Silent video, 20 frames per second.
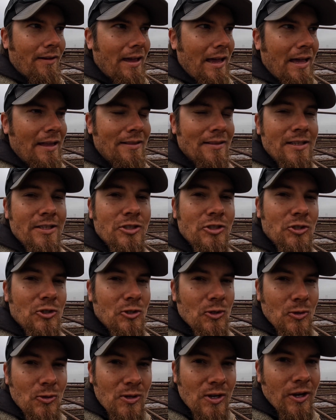at least
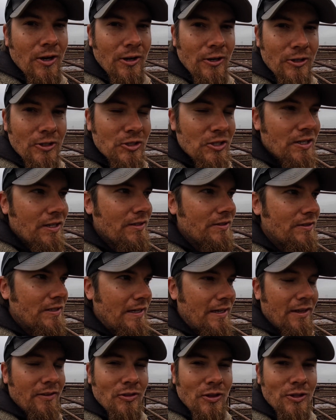two years
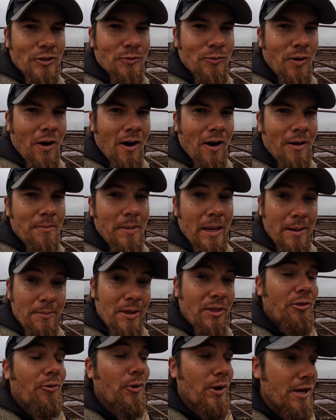to get this far,
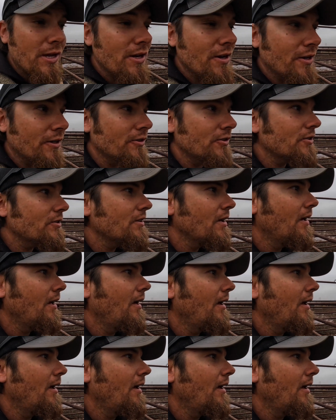maybe three years.